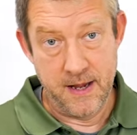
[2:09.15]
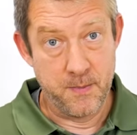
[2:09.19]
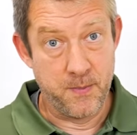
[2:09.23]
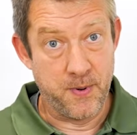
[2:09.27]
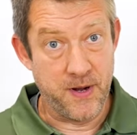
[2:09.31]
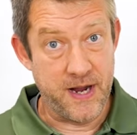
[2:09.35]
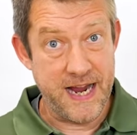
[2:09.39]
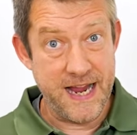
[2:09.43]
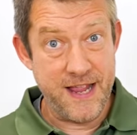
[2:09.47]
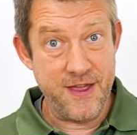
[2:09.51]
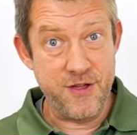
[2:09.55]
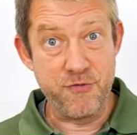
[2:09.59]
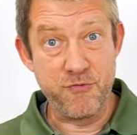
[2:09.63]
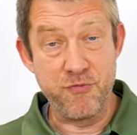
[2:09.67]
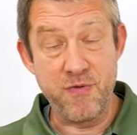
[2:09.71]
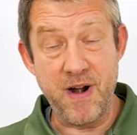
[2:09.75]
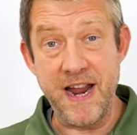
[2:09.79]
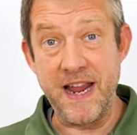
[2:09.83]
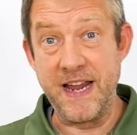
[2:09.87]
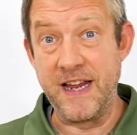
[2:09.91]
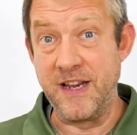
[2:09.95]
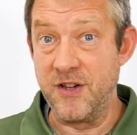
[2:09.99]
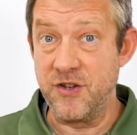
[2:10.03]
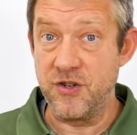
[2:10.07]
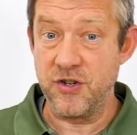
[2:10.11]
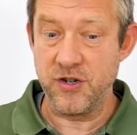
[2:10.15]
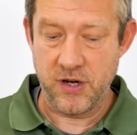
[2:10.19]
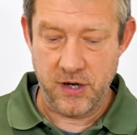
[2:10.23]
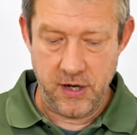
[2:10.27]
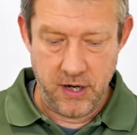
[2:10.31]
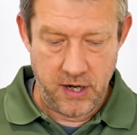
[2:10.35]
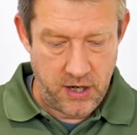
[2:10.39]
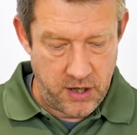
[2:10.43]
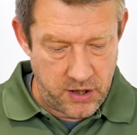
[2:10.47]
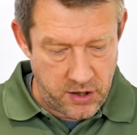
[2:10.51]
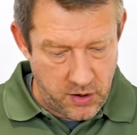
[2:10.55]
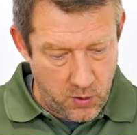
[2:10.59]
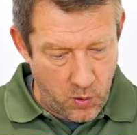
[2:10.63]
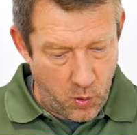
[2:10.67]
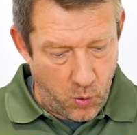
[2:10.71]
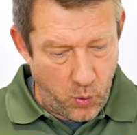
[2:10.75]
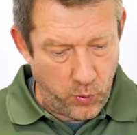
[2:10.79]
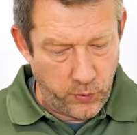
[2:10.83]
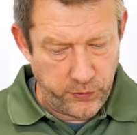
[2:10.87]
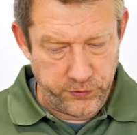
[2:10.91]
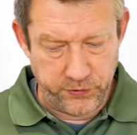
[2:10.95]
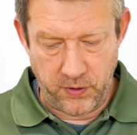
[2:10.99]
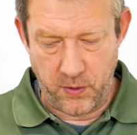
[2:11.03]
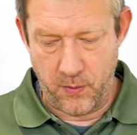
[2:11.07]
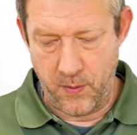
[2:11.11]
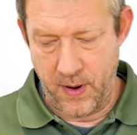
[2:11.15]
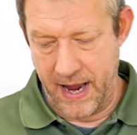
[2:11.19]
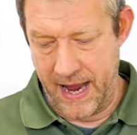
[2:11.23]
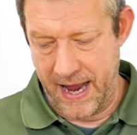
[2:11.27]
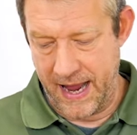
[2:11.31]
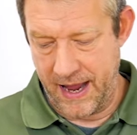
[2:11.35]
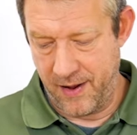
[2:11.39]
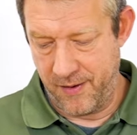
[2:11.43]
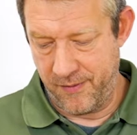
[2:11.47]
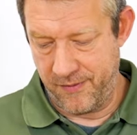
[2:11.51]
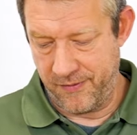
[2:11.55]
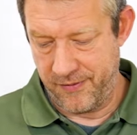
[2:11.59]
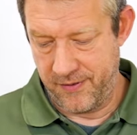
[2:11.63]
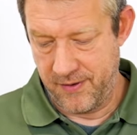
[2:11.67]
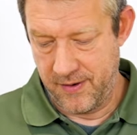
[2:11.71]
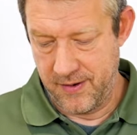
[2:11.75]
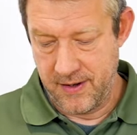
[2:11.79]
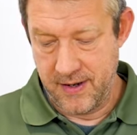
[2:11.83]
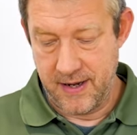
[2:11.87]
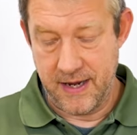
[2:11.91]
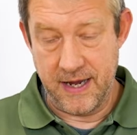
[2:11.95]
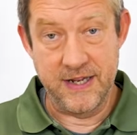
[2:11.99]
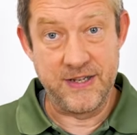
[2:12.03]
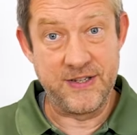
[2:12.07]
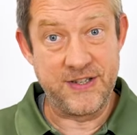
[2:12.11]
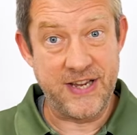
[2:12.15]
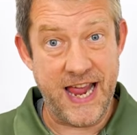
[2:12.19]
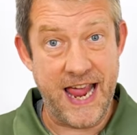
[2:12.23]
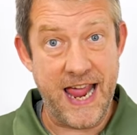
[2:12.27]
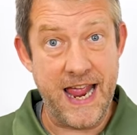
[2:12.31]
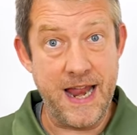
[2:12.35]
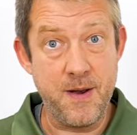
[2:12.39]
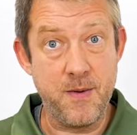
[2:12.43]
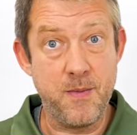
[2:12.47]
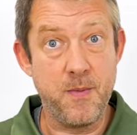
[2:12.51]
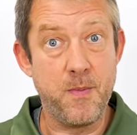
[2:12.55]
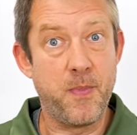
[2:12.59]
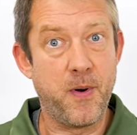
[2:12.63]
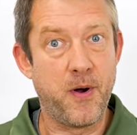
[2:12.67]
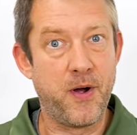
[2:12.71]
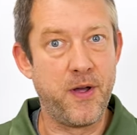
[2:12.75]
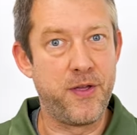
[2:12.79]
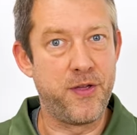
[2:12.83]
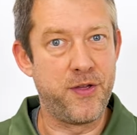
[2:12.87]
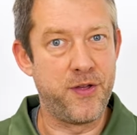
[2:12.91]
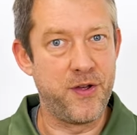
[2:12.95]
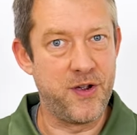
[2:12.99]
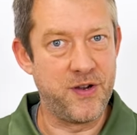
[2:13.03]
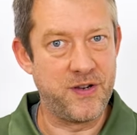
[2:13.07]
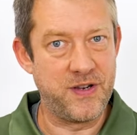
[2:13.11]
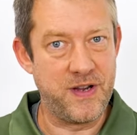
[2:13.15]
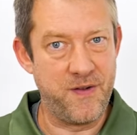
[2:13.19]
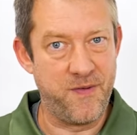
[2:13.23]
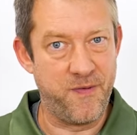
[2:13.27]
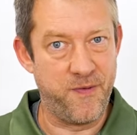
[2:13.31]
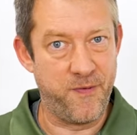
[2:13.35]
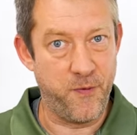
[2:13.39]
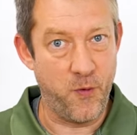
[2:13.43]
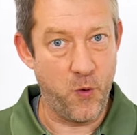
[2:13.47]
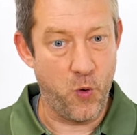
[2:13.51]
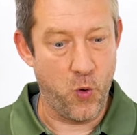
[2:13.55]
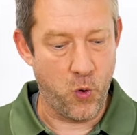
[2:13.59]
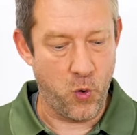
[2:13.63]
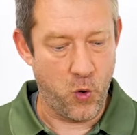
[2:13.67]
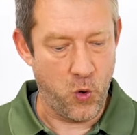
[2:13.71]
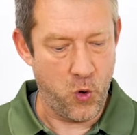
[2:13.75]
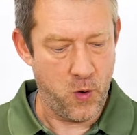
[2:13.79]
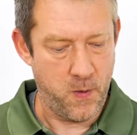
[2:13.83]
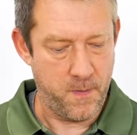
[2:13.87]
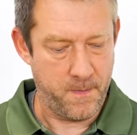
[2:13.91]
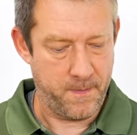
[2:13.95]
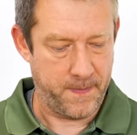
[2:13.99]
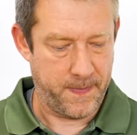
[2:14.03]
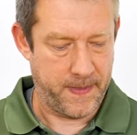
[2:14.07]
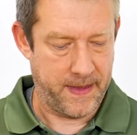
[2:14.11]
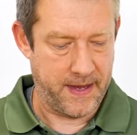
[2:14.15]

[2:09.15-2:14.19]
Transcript: But in the range, you also have a 10x34